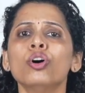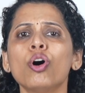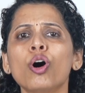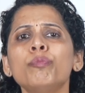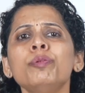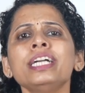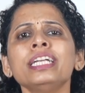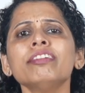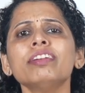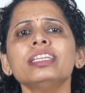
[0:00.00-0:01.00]

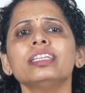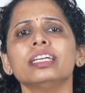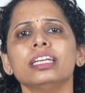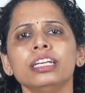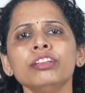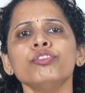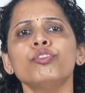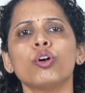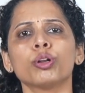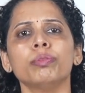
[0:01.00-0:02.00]
Operating with
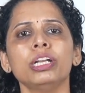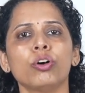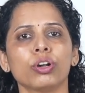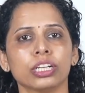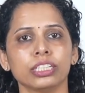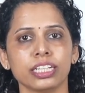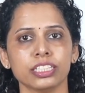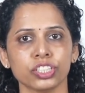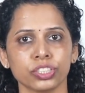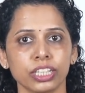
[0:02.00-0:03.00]
informal
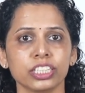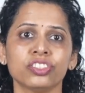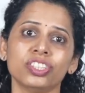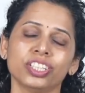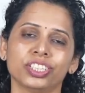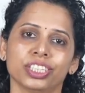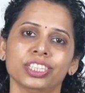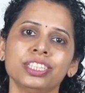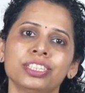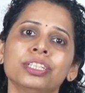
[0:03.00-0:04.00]
organizational
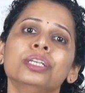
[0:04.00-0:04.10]
structures,